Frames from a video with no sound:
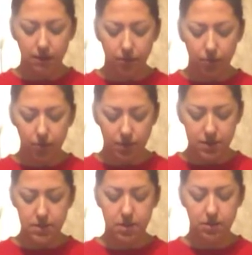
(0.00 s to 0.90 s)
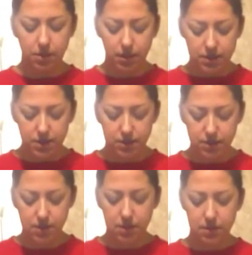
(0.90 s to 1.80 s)
of Courtney's younger
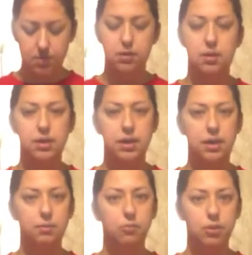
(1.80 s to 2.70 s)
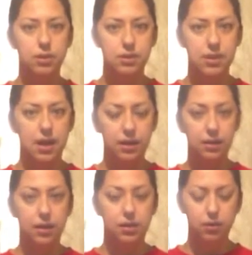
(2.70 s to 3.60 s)
cousins started getting more excited
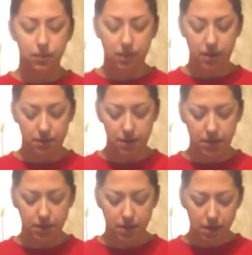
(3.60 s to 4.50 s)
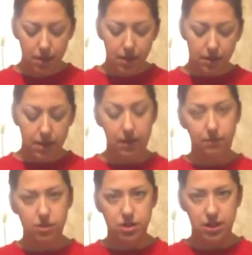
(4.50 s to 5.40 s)
that you were coming than
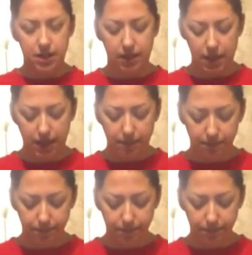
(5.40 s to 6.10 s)
if she had came.